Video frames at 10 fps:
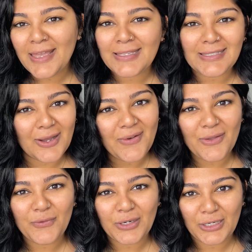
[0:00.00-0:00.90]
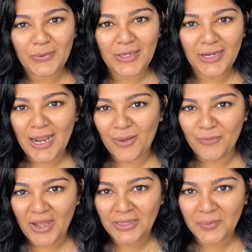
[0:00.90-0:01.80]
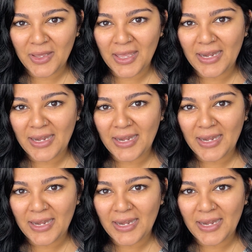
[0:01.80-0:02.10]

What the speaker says: So if you're new here, I'm Fatima